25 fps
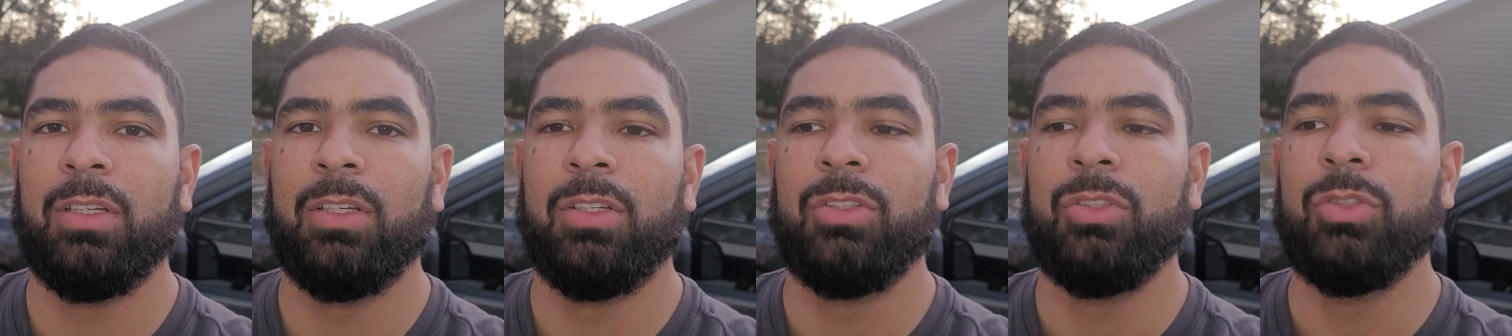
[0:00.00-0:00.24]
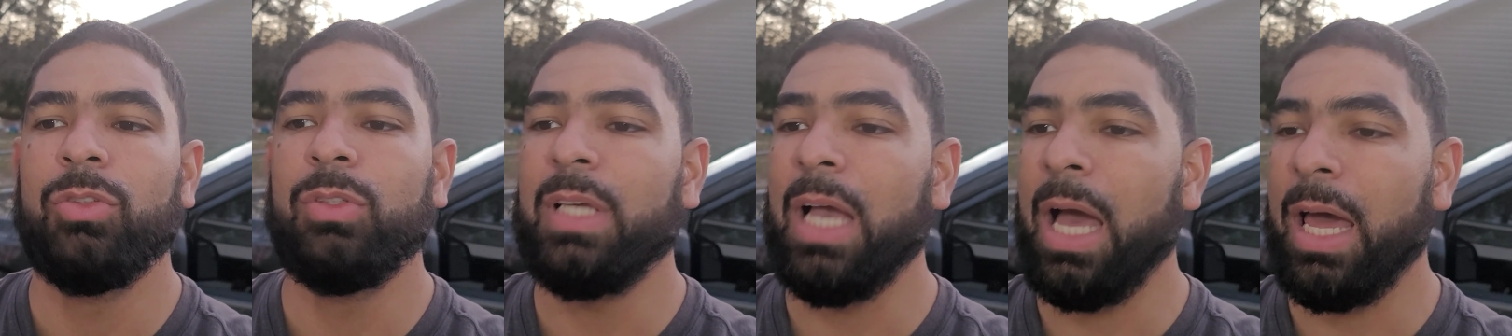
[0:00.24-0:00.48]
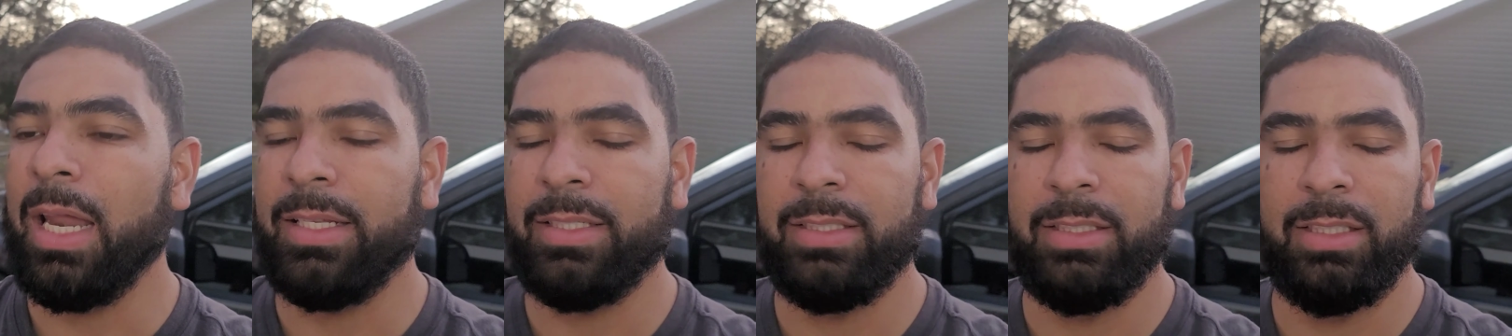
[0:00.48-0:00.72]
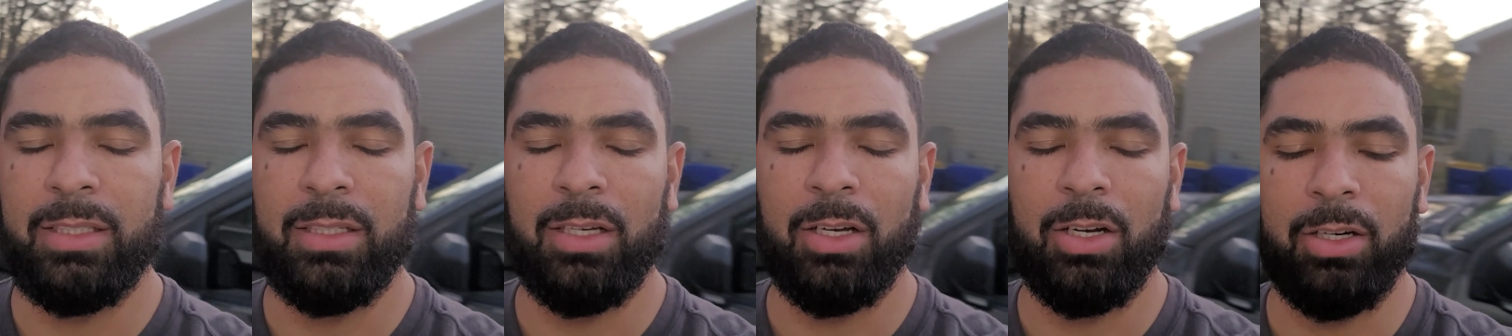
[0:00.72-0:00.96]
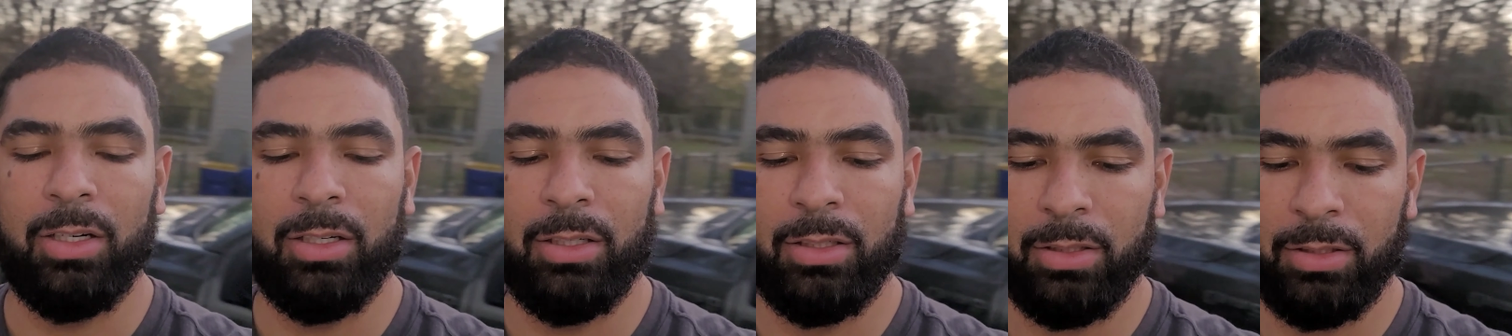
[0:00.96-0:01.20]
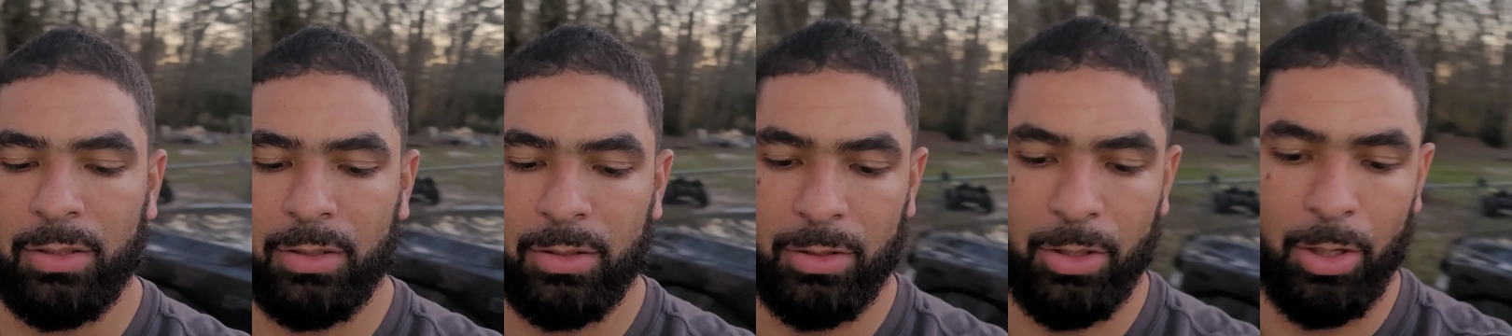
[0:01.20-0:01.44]
You gotta see our
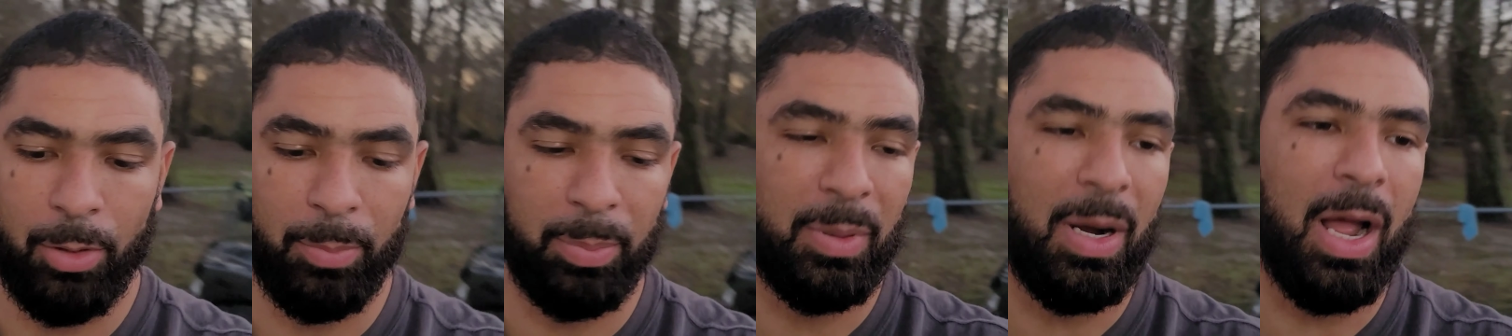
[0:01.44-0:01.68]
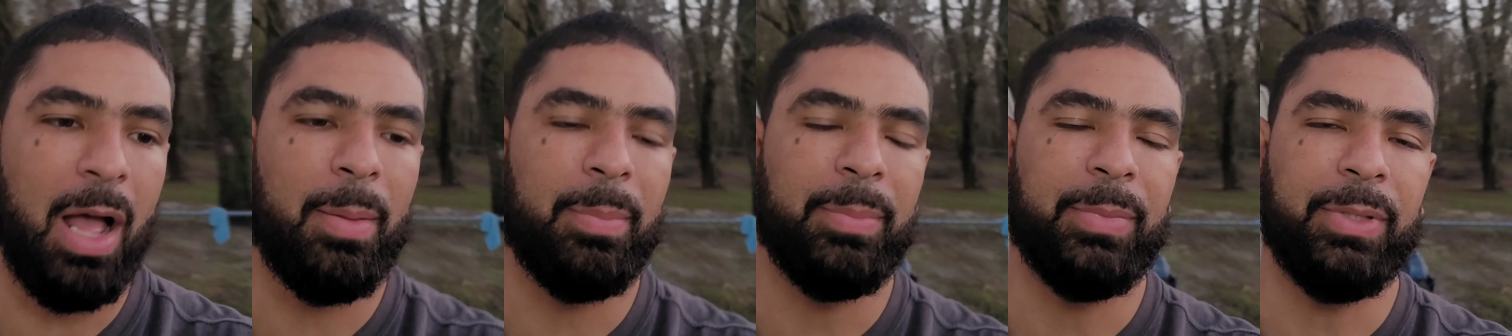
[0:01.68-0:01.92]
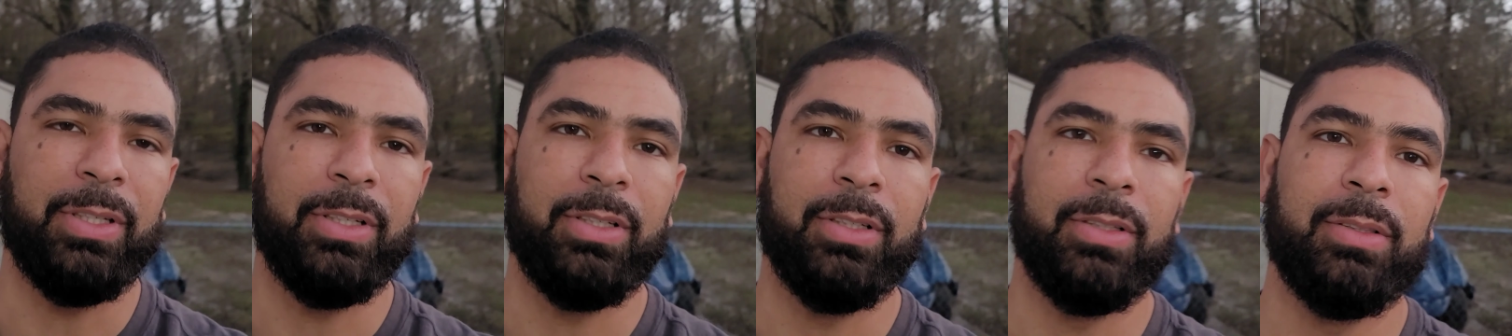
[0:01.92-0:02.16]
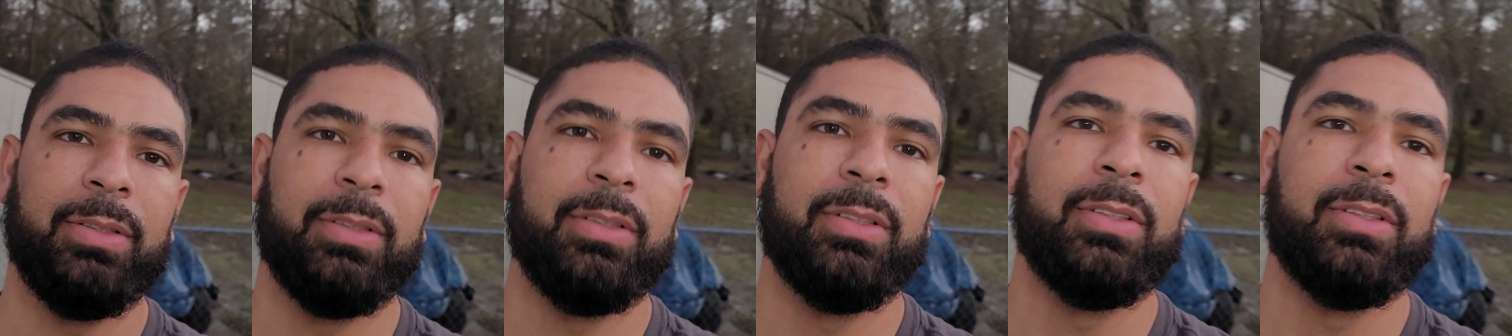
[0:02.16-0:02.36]
problem here.